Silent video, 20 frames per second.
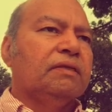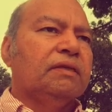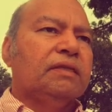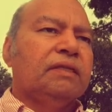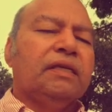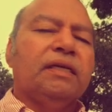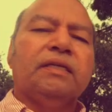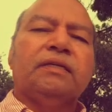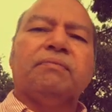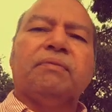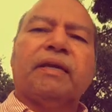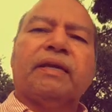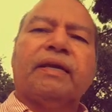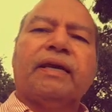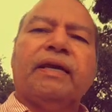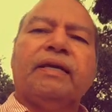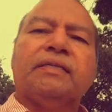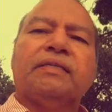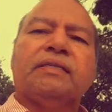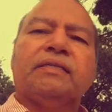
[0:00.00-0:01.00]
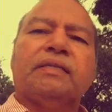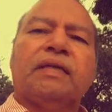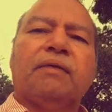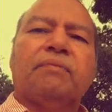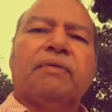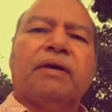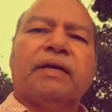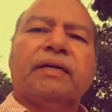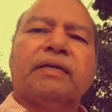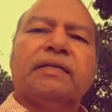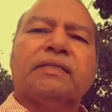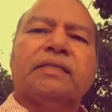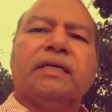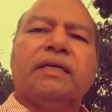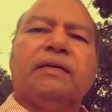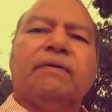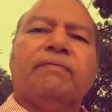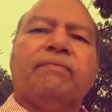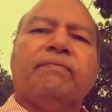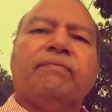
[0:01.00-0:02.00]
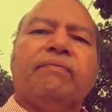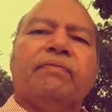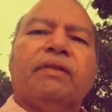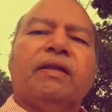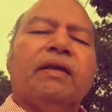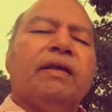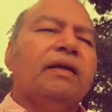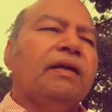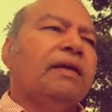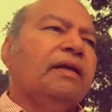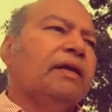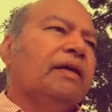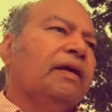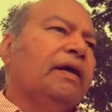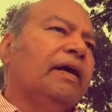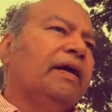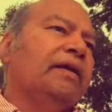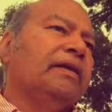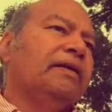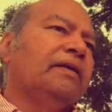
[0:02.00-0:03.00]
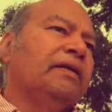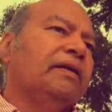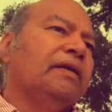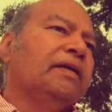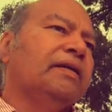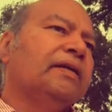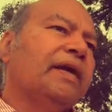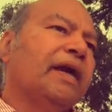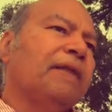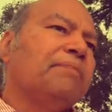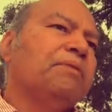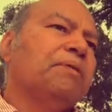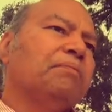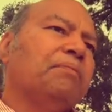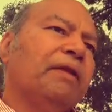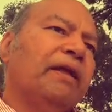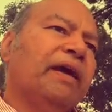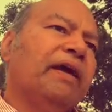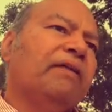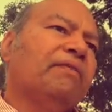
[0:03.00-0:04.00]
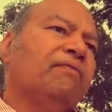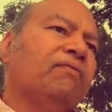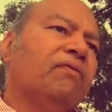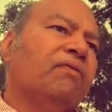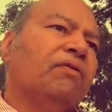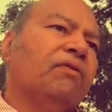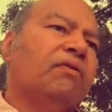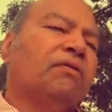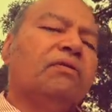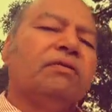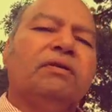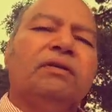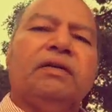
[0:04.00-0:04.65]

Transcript: these medications and pregnancy. and it can be planned for,